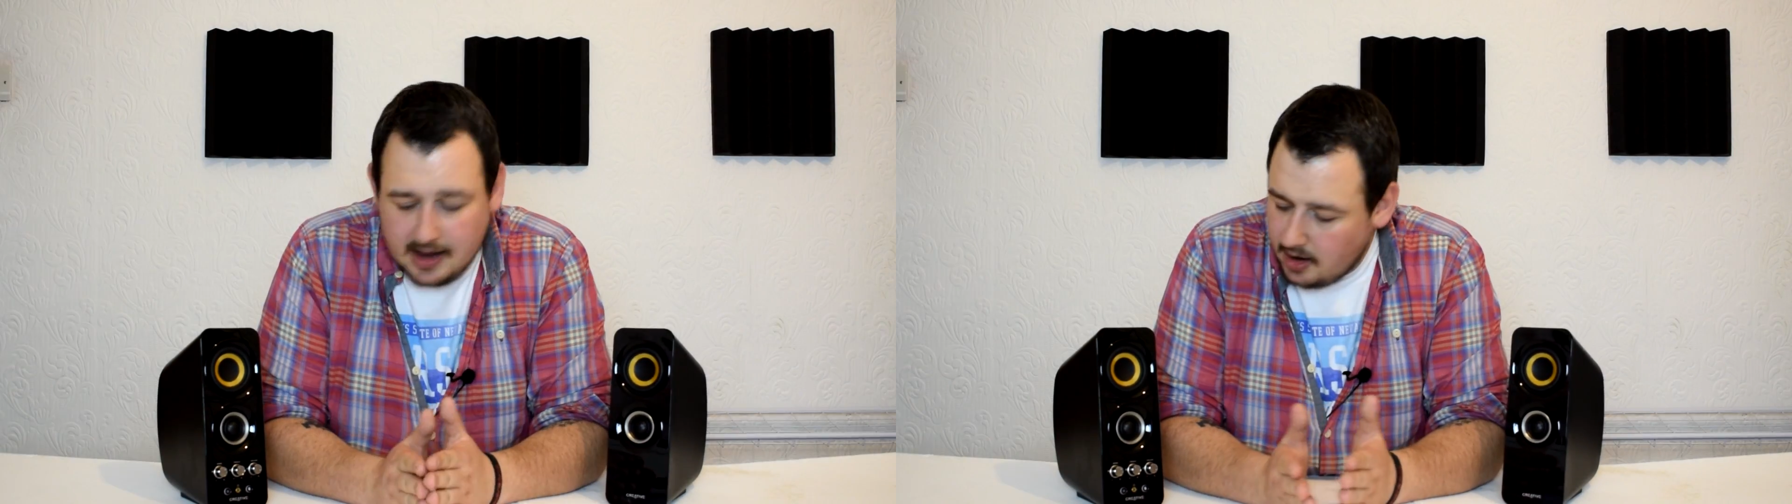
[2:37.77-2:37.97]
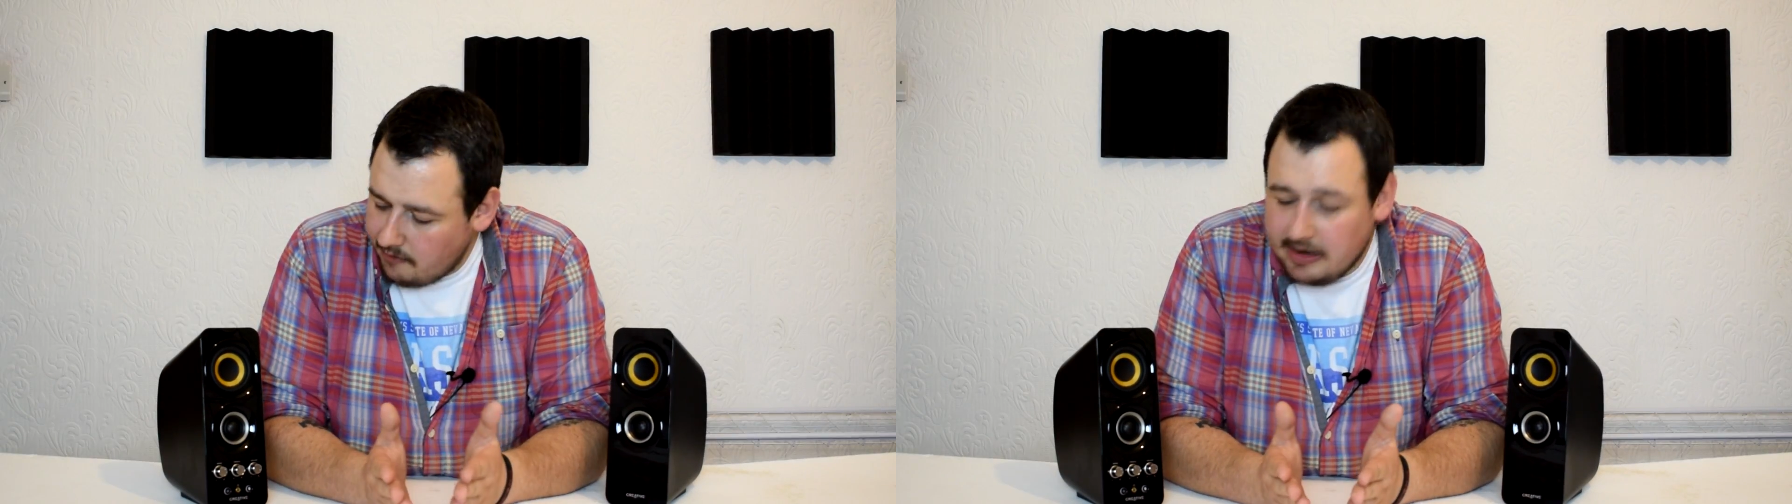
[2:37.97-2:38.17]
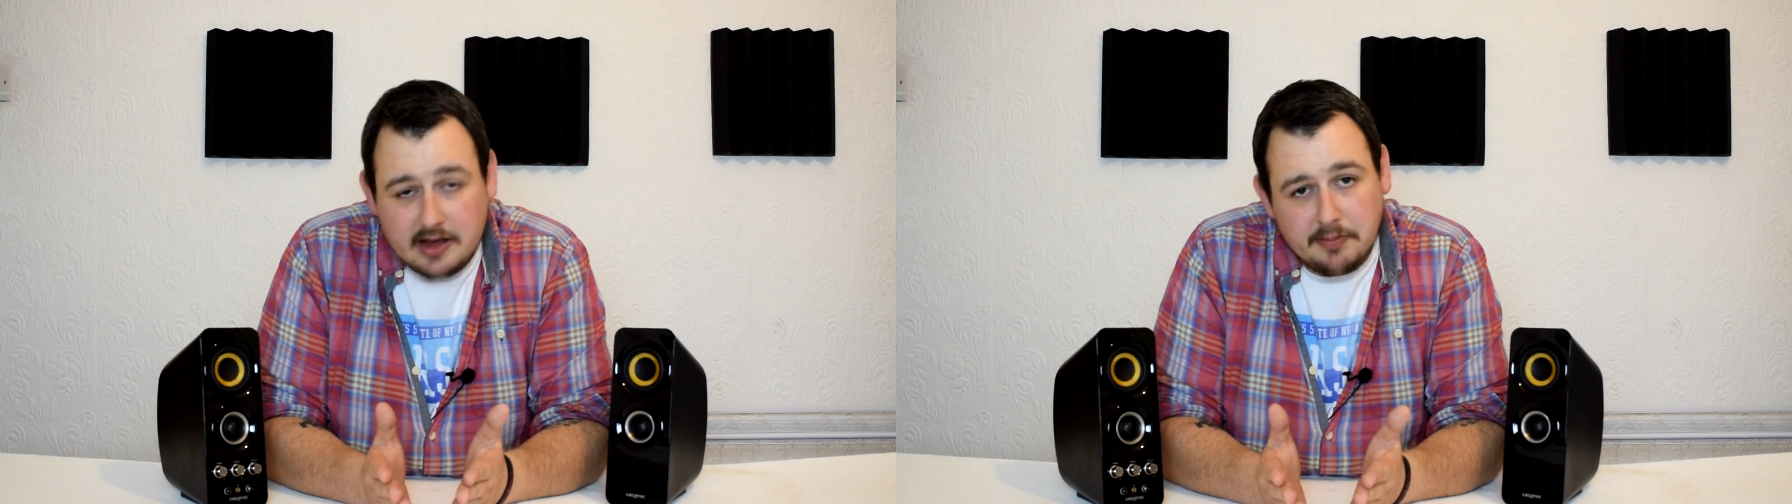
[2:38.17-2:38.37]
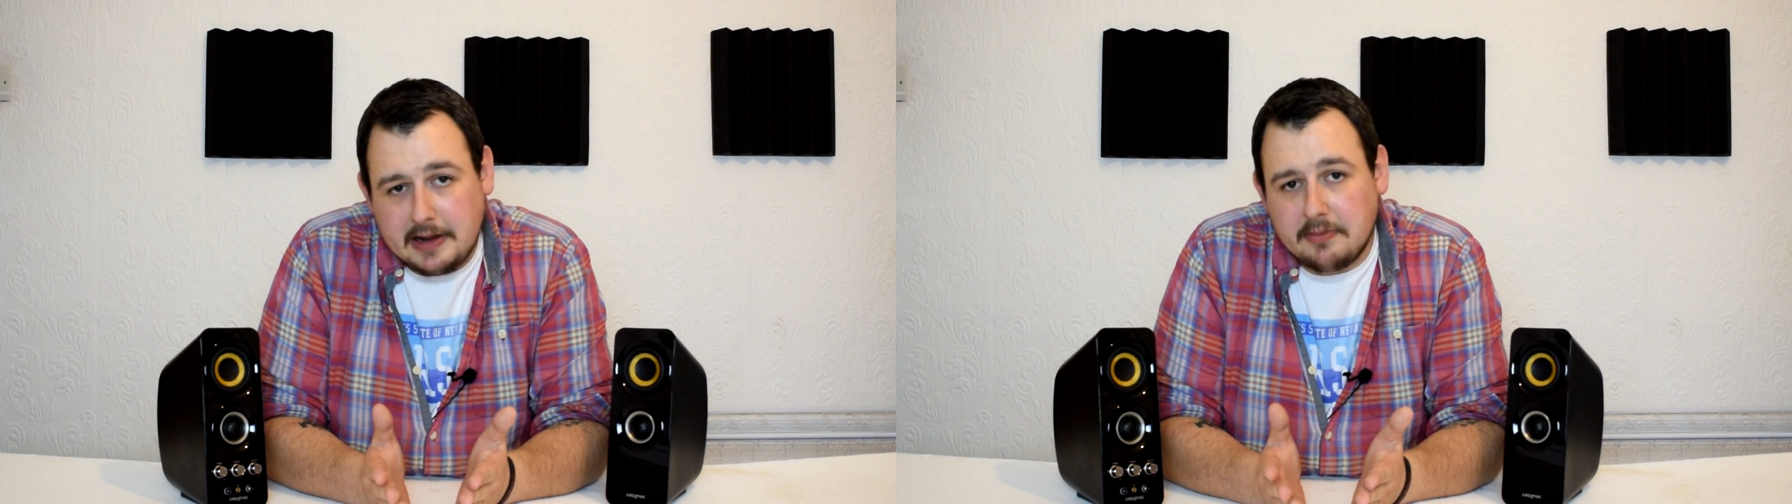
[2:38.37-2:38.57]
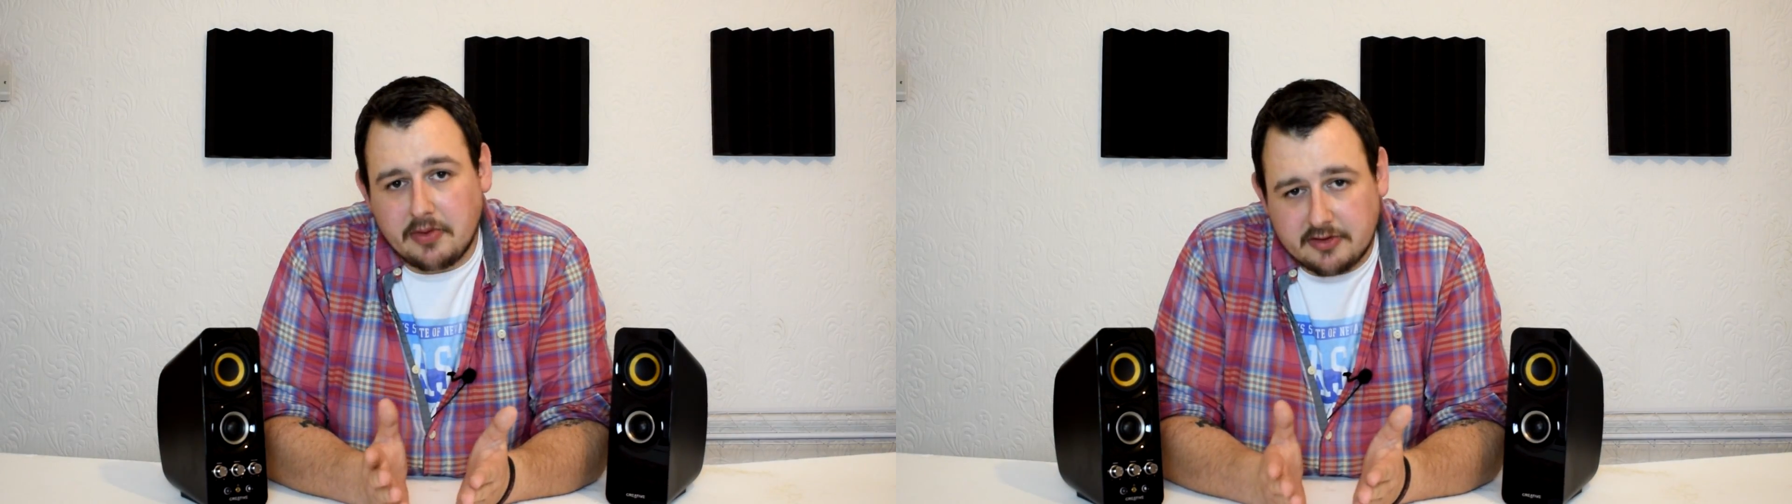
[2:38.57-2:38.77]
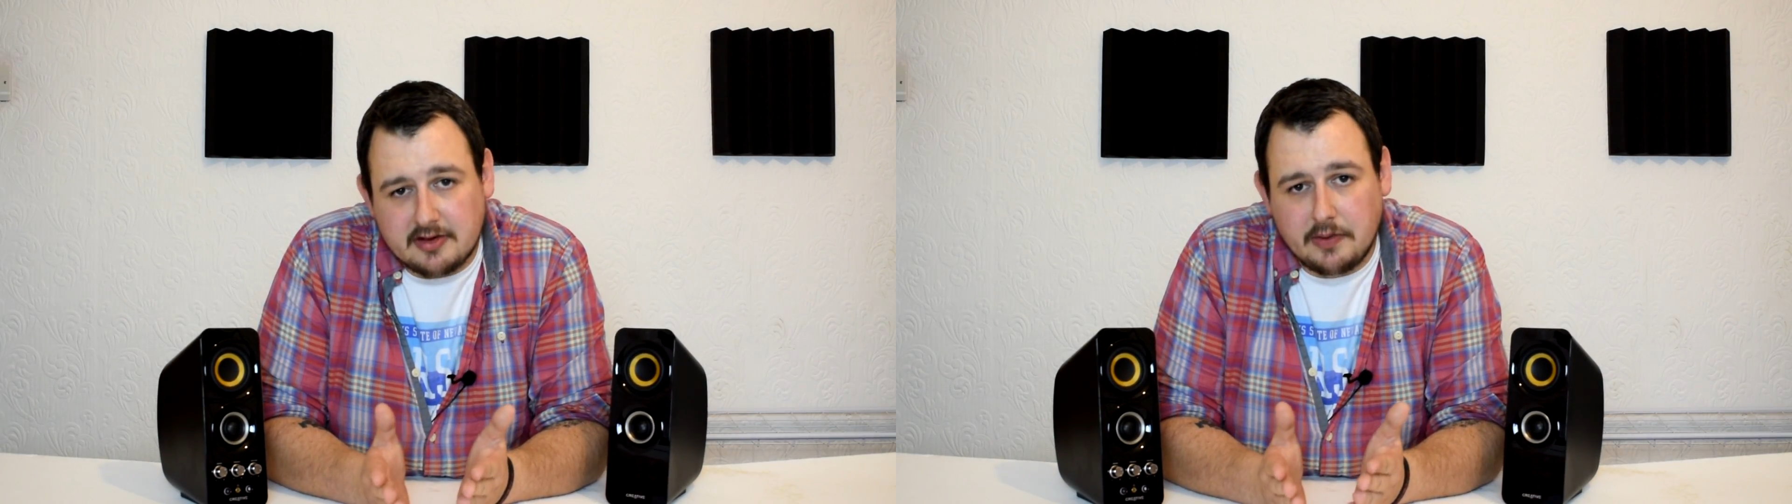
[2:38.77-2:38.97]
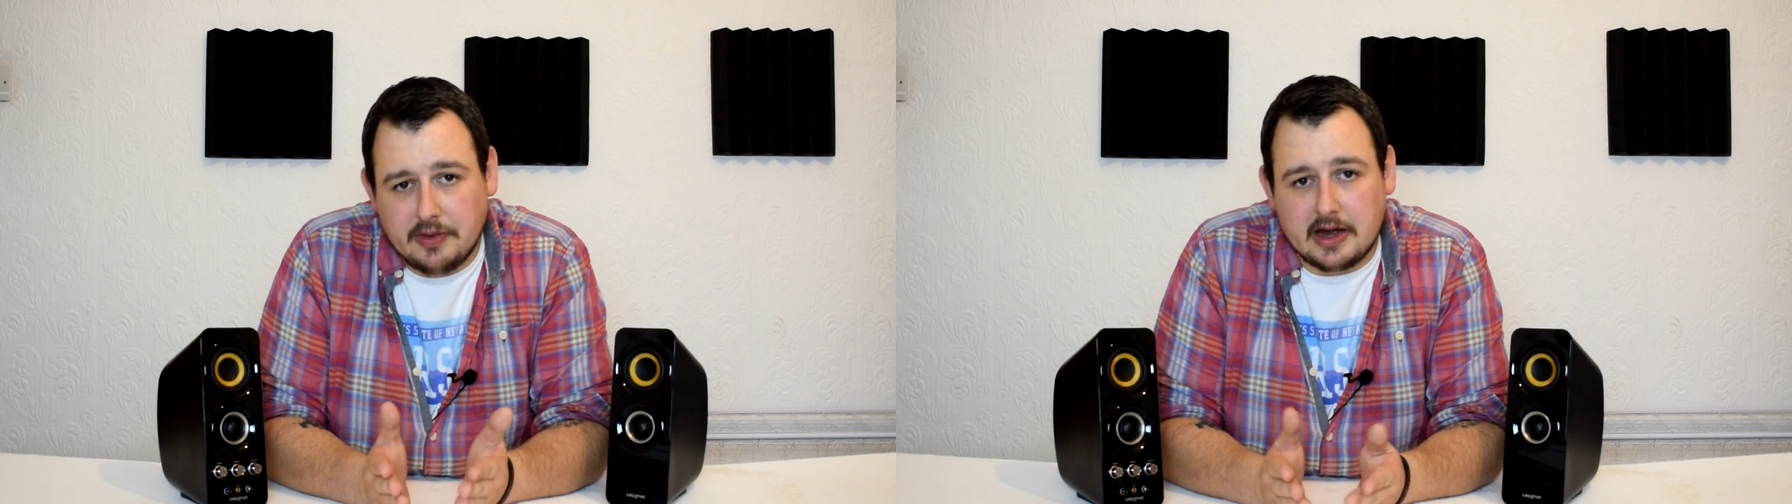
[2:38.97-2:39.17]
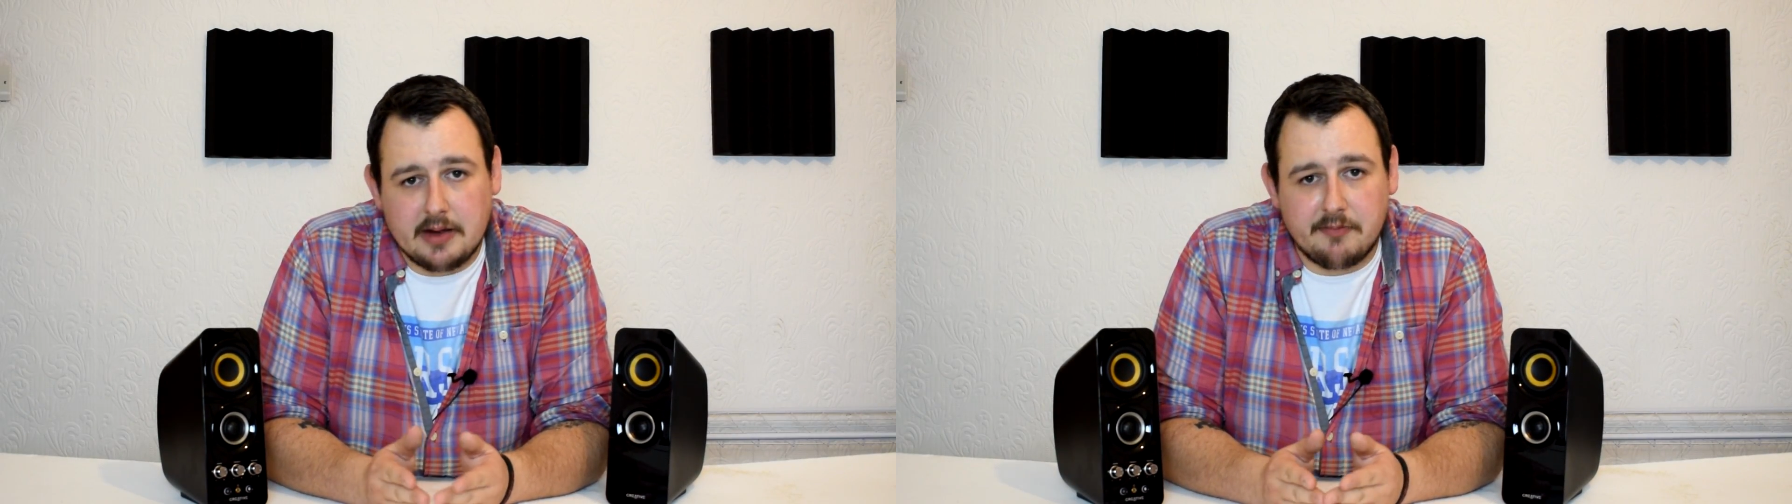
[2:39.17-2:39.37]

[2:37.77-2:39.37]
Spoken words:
I can't really complain about the sound that